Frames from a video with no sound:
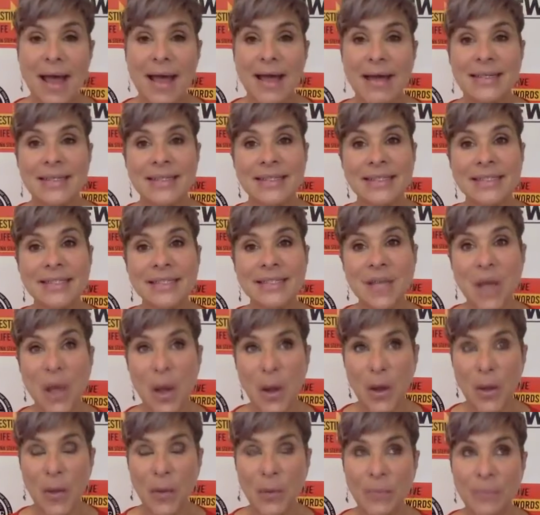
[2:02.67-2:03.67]

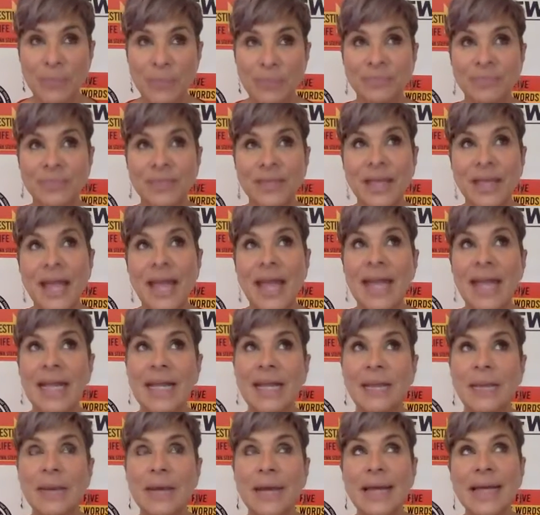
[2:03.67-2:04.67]
so
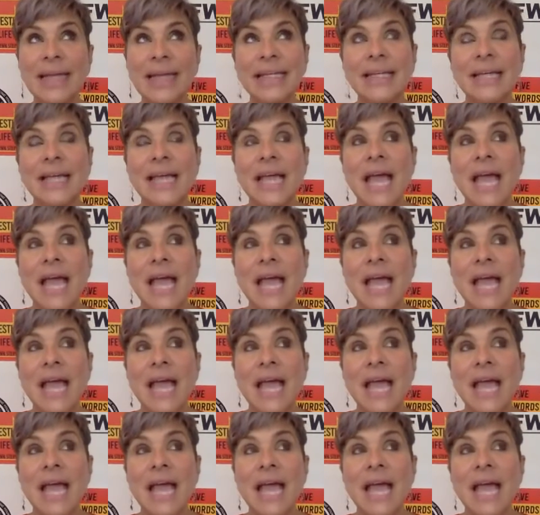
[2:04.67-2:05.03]
anyway,